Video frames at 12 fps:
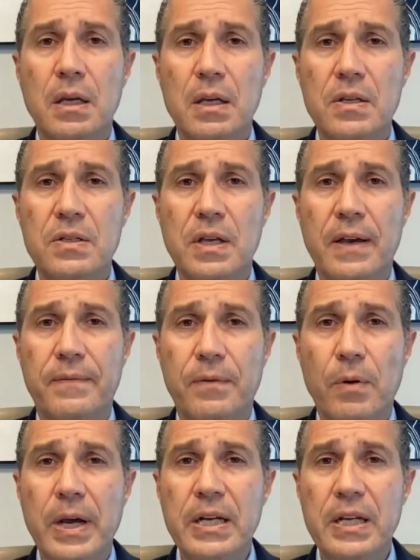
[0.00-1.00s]
his
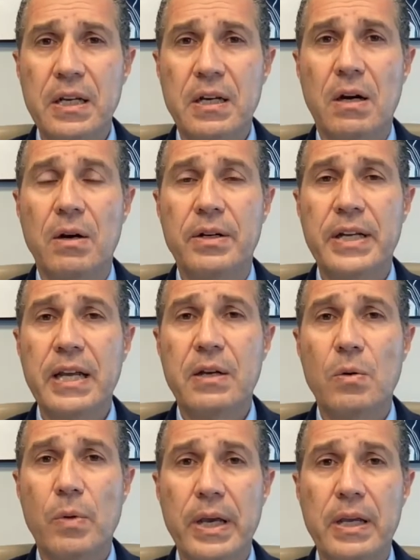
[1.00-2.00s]
FOID card,
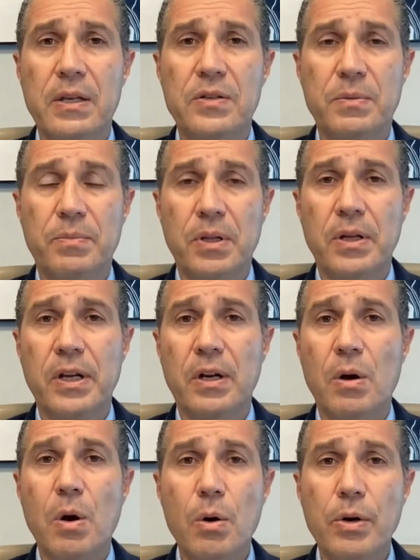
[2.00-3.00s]
take away his ability
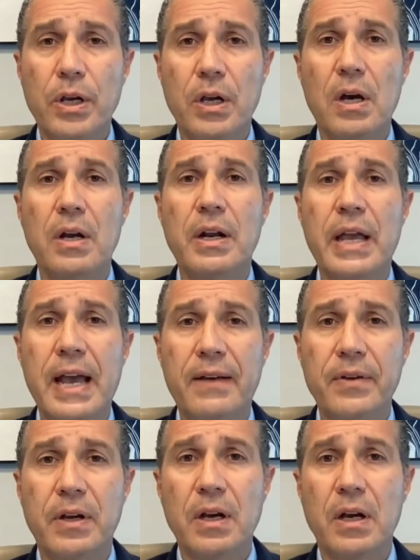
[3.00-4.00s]
to own a gun,
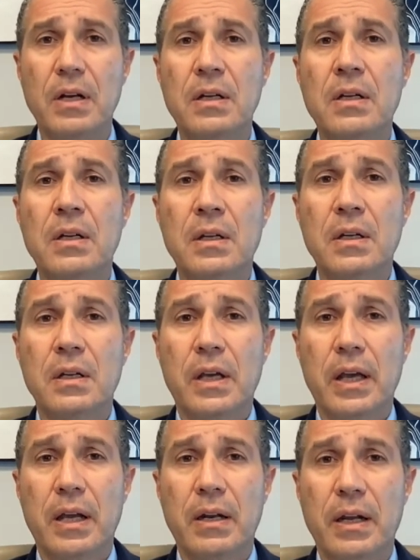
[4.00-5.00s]
have a gun,
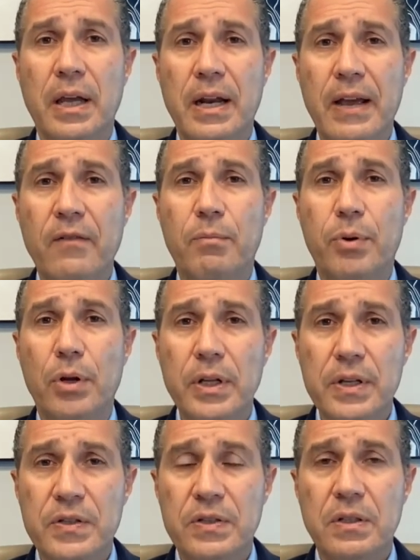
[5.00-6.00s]
and, and have
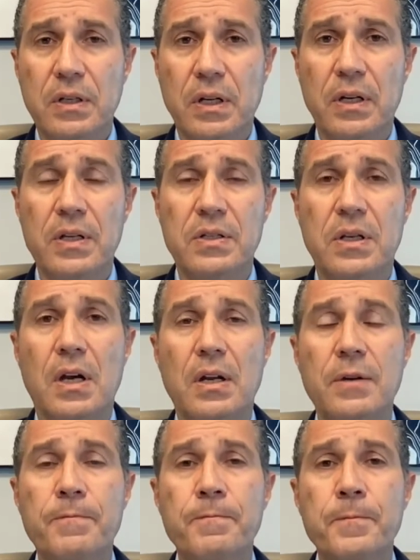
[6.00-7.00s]
bullets in his gun.
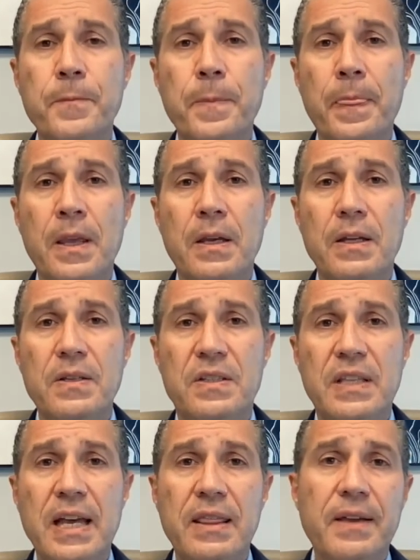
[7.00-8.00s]

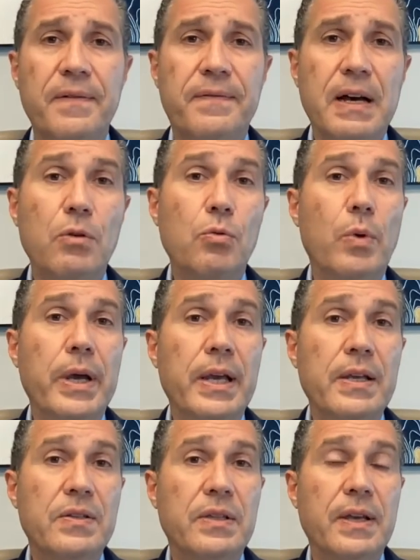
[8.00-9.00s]
Instead, they found
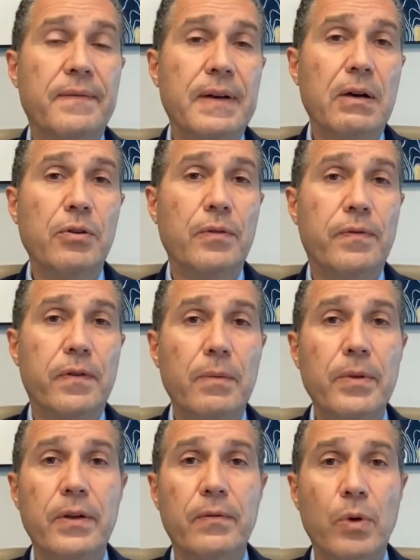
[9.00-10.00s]
ways, they found
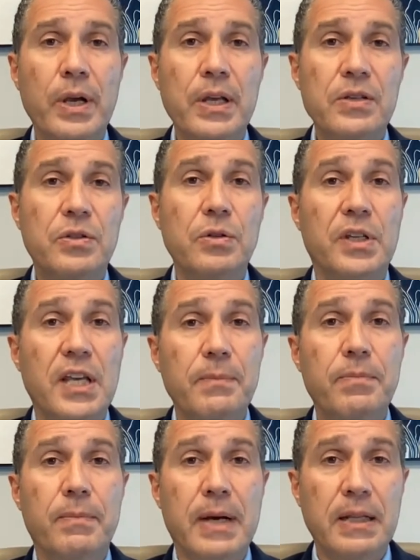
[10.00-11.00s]
affirmative ways to
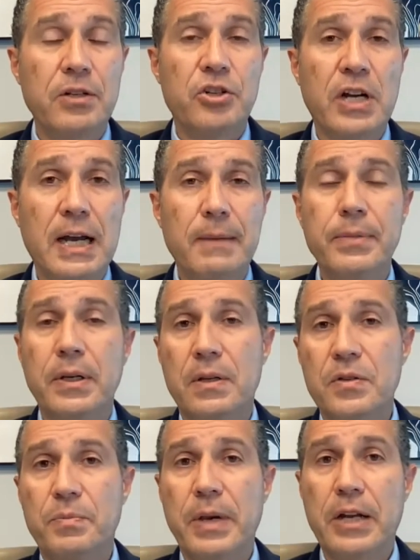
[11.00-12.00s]
keep him on the job
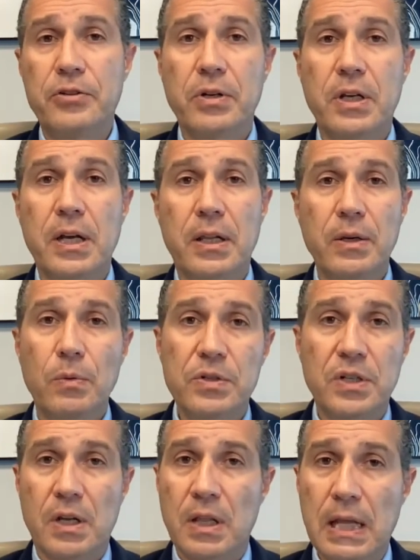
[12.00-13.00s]
because Patrick Kelly
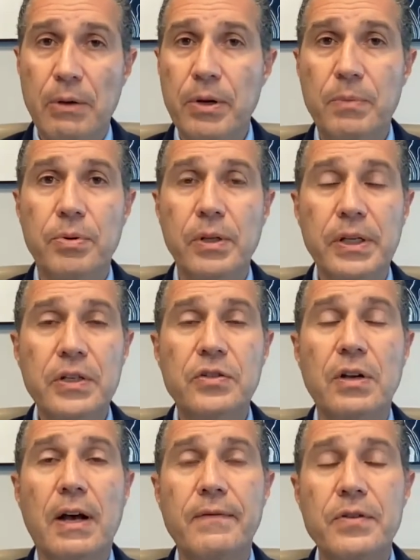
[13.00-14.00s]
was a clouted police
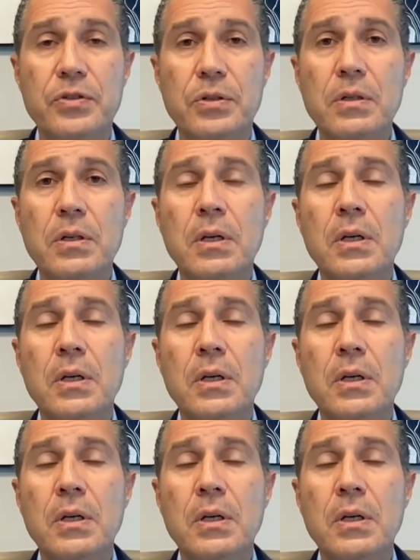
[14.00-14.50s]
officer.